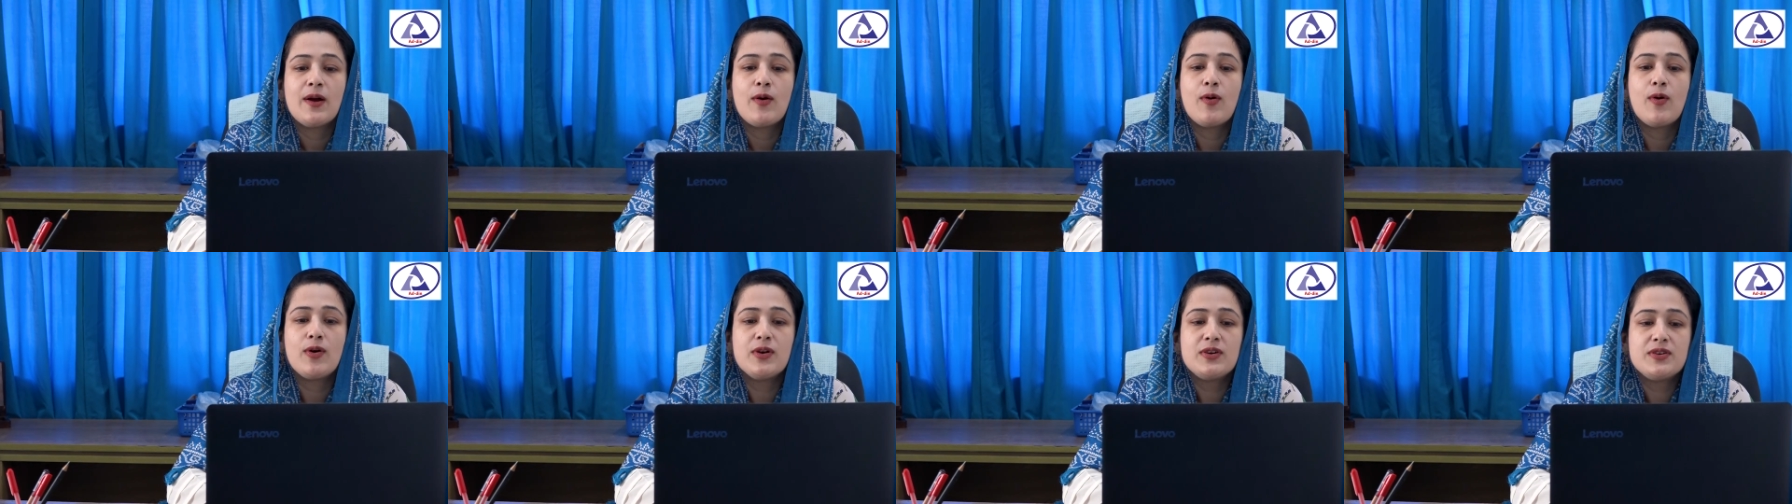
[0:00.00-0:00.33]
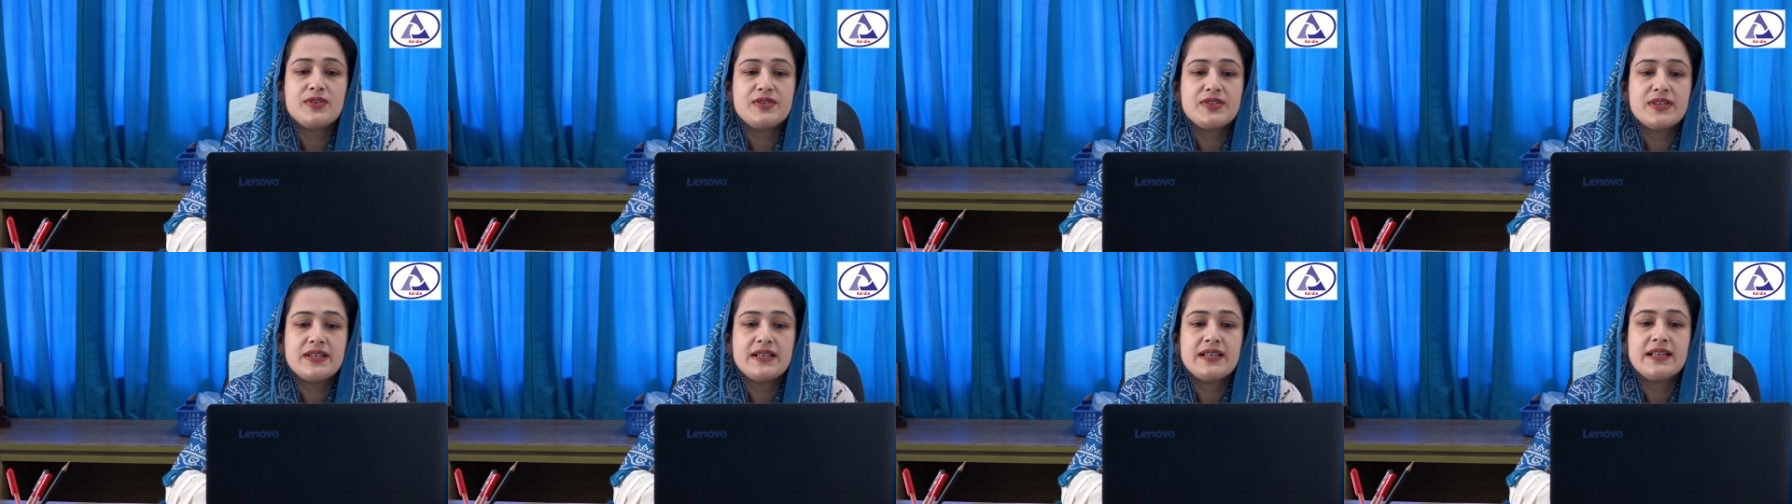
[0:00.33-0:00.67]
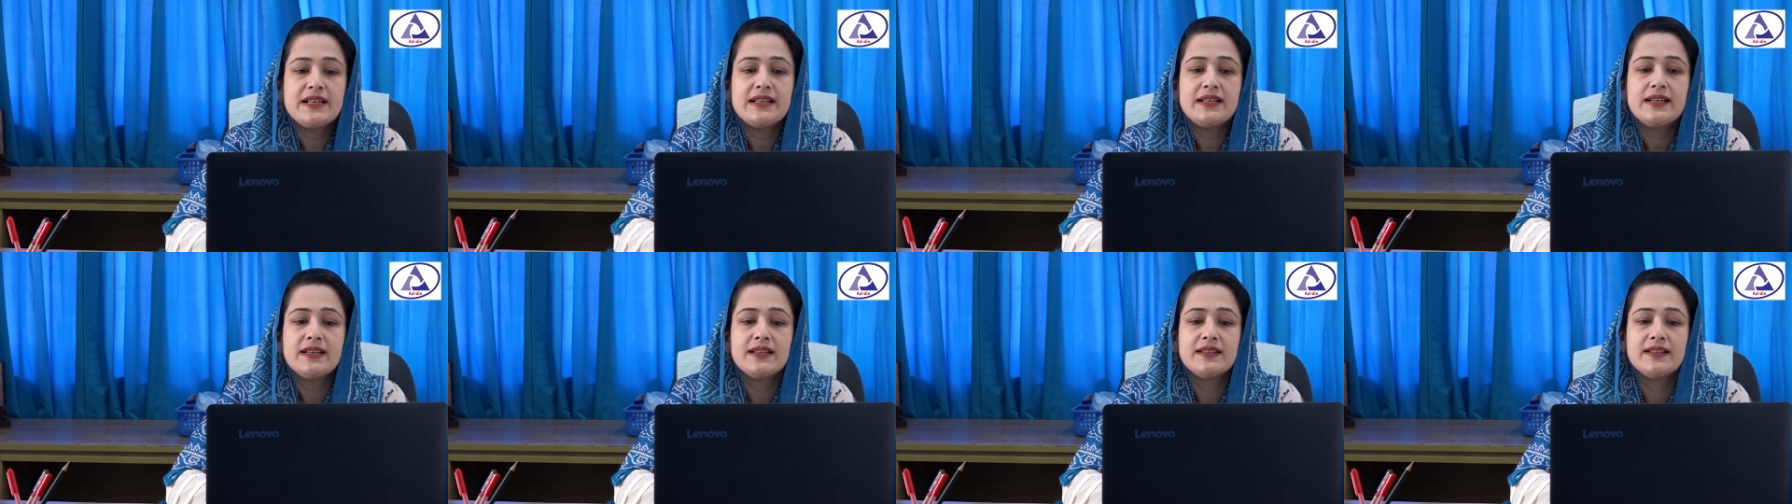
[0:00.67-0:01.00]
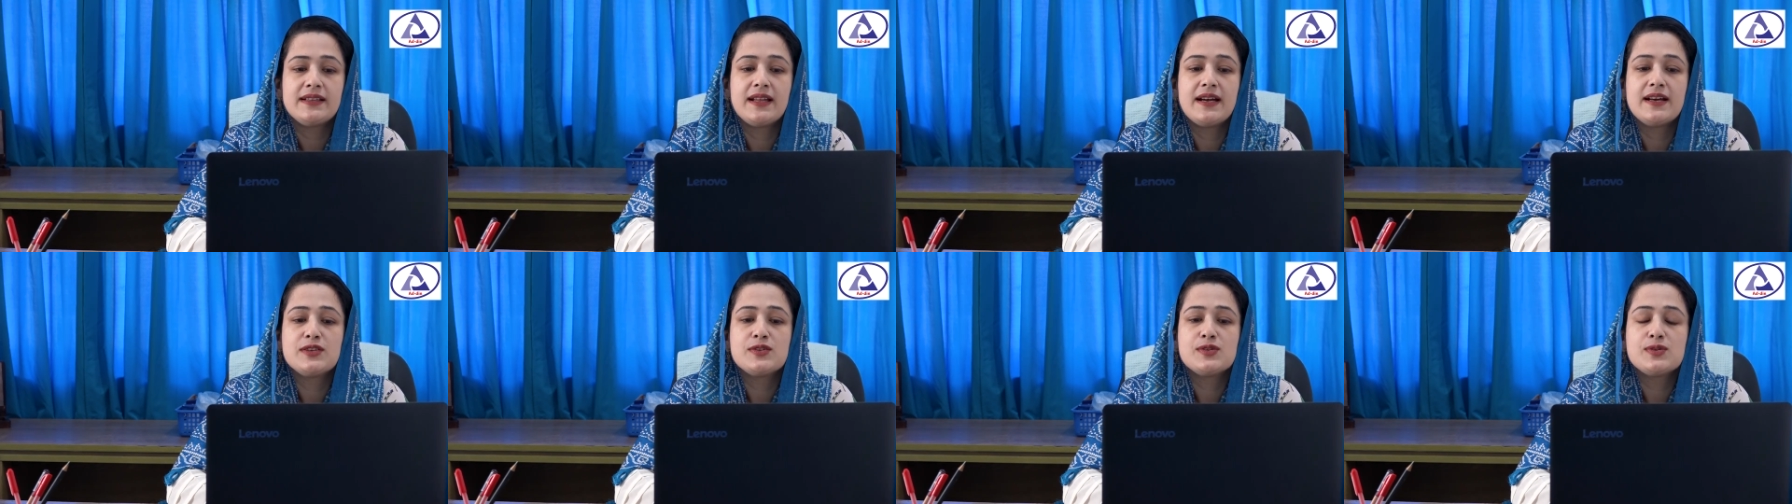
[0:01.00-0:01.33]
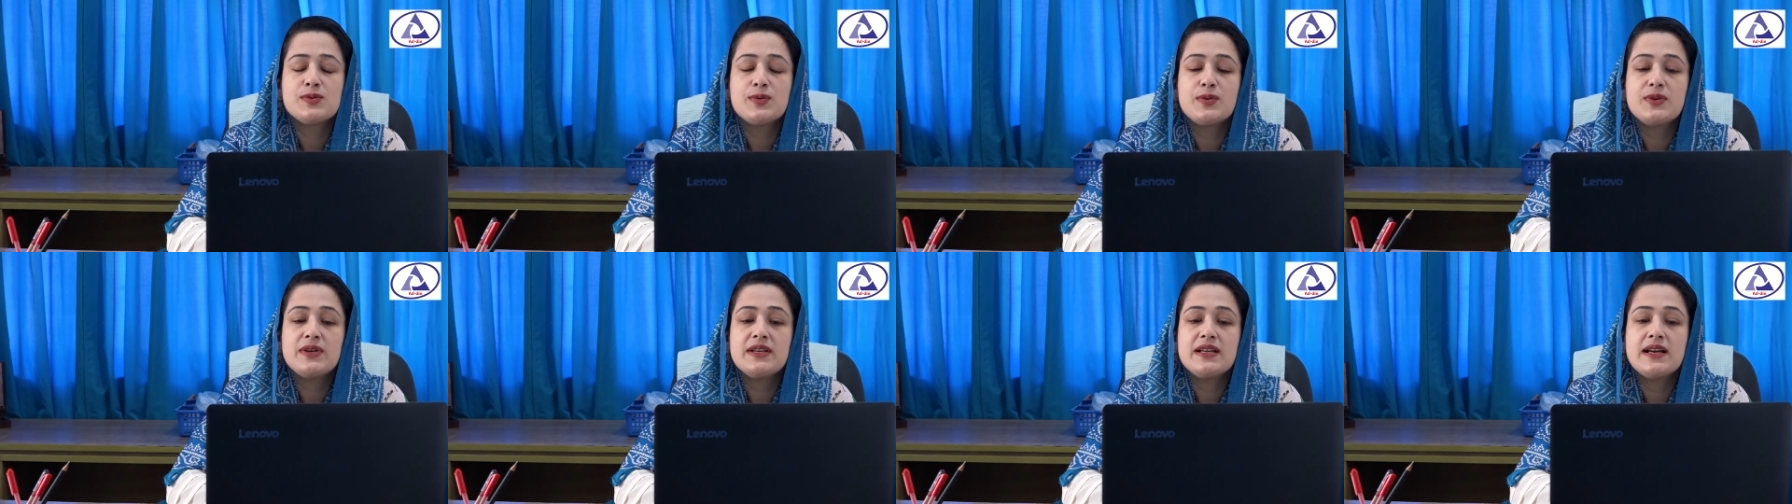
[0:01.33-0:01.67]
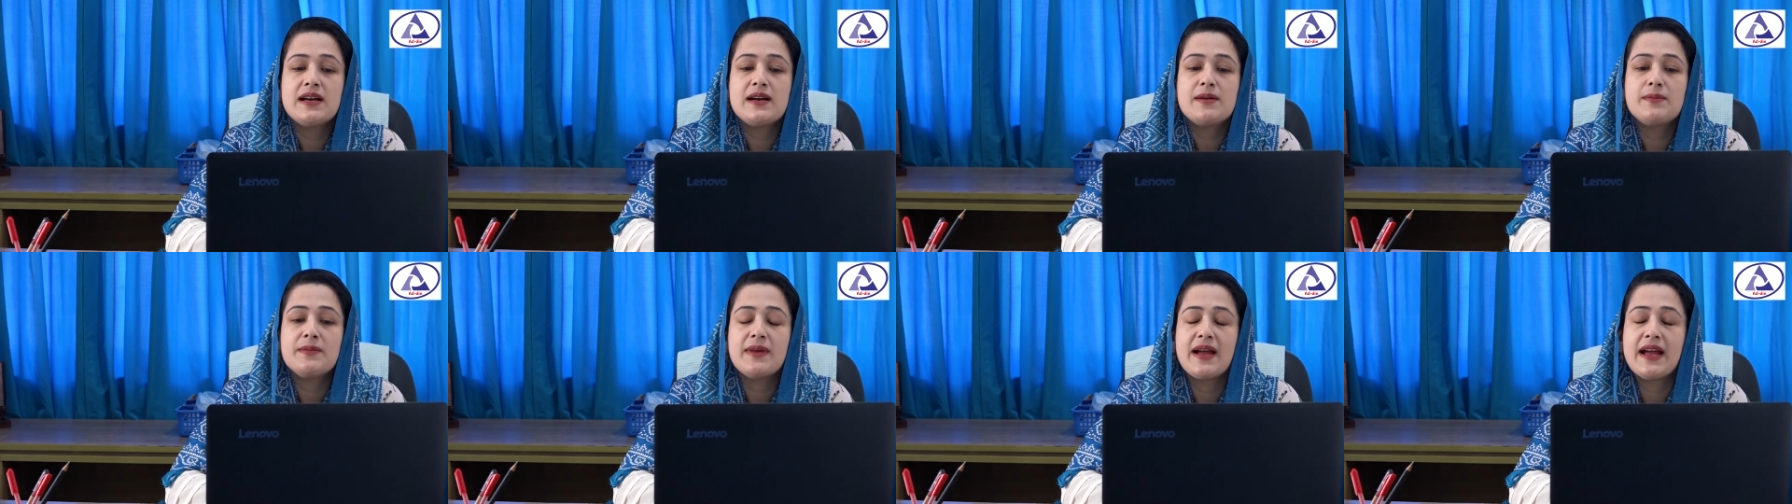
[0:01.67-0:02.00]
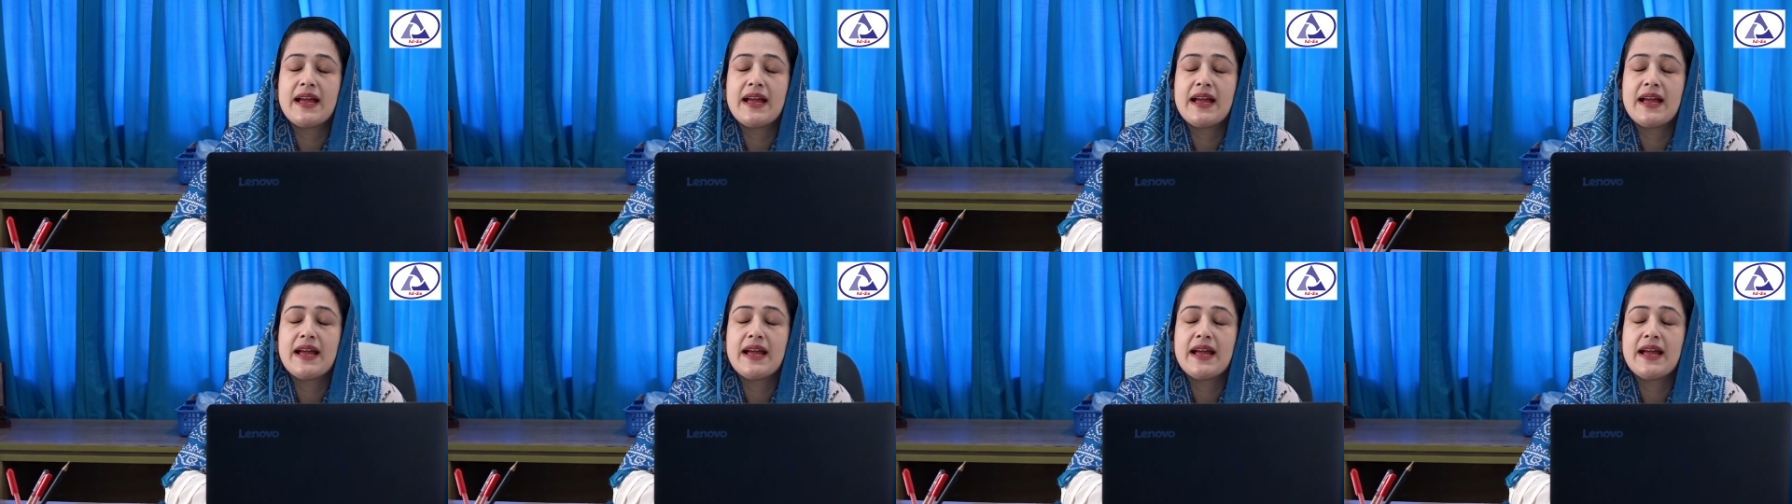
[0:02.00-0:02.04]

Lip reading: altering the sodium